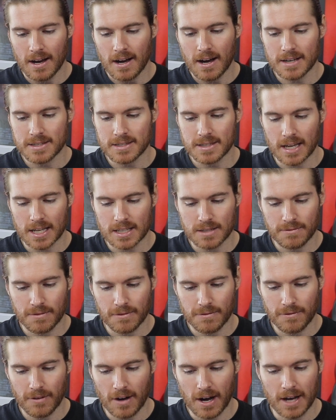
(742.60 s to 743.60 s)
I sketched
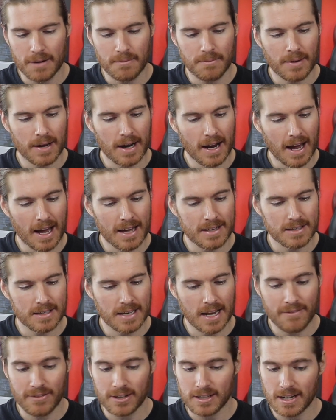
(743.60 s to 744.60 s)
for fun, but had
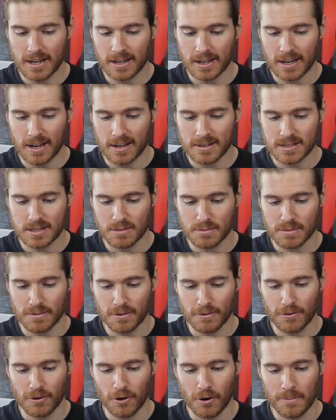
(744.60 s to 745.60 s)
never done customs
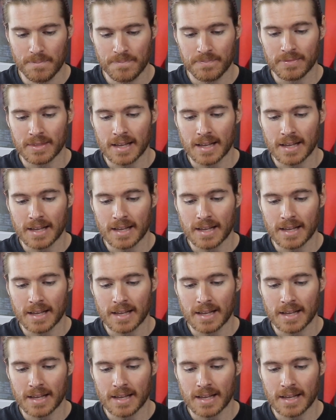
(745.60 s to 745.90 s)
before.